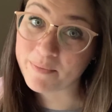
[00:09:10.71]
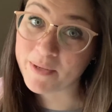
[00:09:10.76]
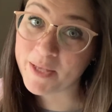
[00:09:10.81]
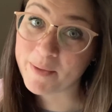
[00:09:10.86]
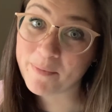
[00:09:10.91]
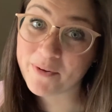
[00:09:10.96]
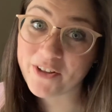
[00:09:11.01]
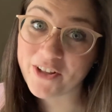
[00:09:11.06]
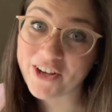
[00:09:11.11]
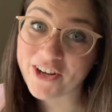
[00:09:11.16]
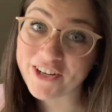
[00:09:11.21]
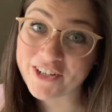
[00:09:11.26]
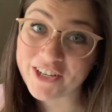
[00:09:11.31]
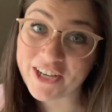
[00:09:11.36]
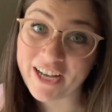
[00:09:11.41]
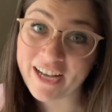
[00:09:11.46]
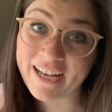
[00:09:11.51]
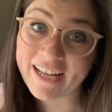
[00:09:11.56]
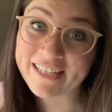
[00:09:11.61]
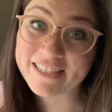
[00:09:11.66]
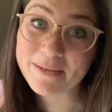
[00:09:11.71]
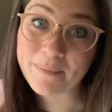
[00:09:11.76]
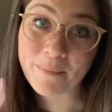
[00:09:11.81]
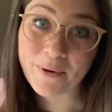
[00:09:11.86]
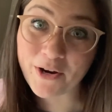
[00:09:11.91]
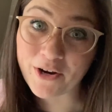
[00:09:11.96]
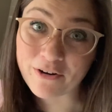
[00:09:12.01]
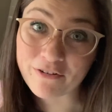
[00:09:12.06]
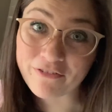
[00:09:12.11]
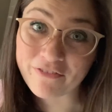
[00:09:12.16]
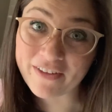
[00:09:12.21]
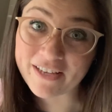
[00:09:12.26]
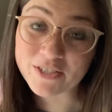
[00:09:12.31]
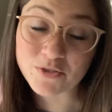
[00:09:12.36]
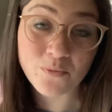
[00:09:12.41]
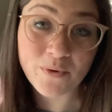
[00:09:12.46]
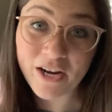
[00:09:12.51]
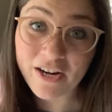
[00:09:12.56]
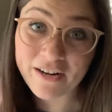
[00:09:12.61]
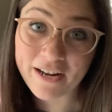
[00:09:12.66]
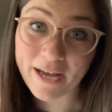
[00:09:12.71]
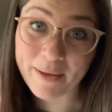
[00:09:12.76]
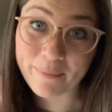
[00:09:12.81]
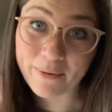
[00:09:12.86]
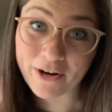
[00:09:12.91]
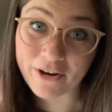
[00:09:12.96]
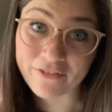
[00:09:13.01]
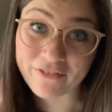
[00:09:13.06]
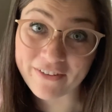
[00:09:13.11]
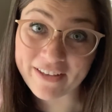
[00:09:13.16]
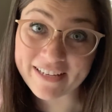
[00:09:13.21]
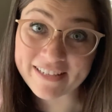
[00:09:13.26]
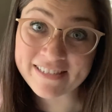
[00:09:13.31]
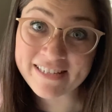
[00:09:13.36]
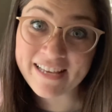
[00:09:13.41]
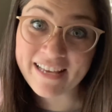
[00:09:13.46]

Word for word: People are not perfect. We're not perfect.